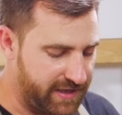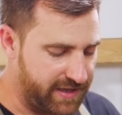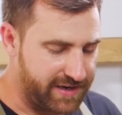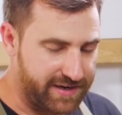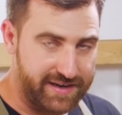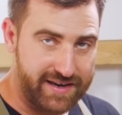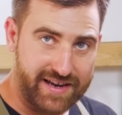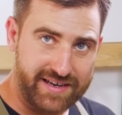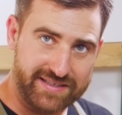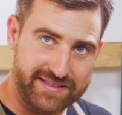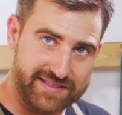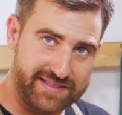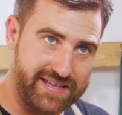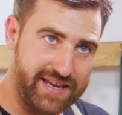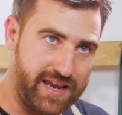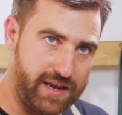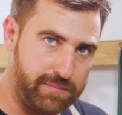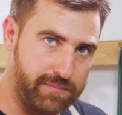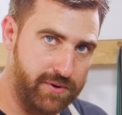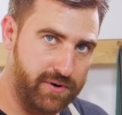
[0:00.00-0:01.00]
get a nice
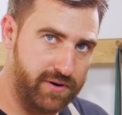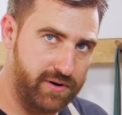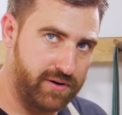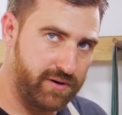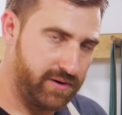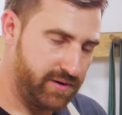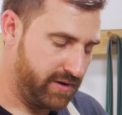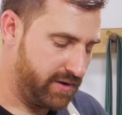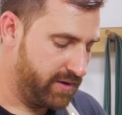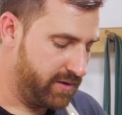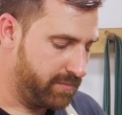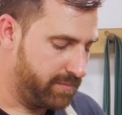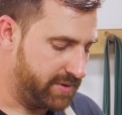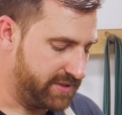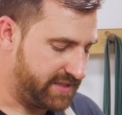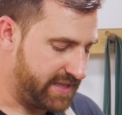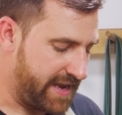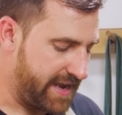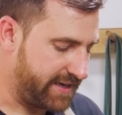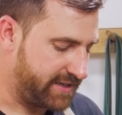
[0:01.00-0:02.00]
taper,
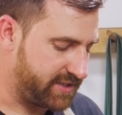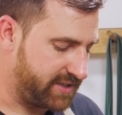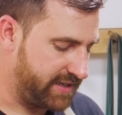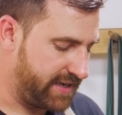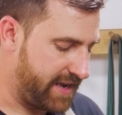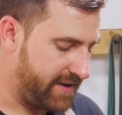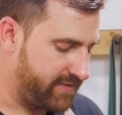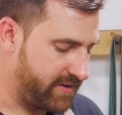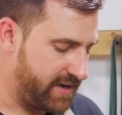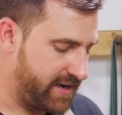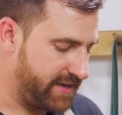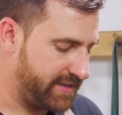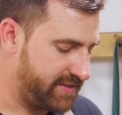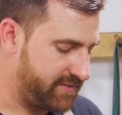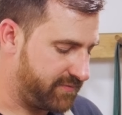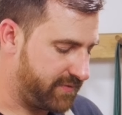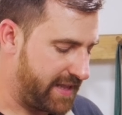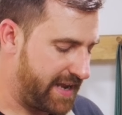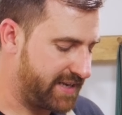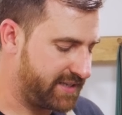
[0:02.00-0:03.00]
but to actually have a nice
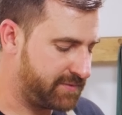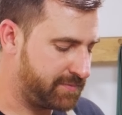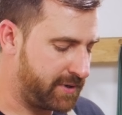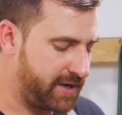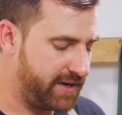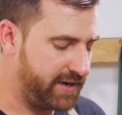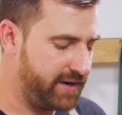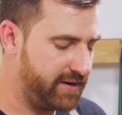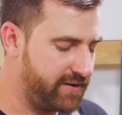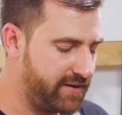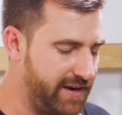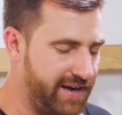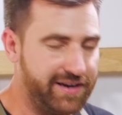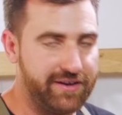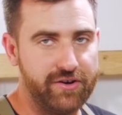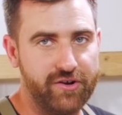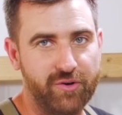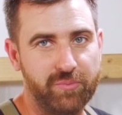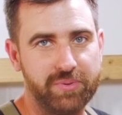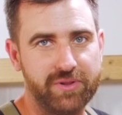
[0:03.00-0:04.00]
flat spot here
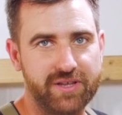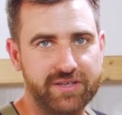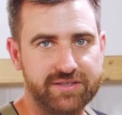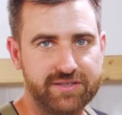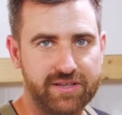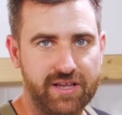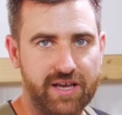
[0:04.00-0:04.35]
and no plunge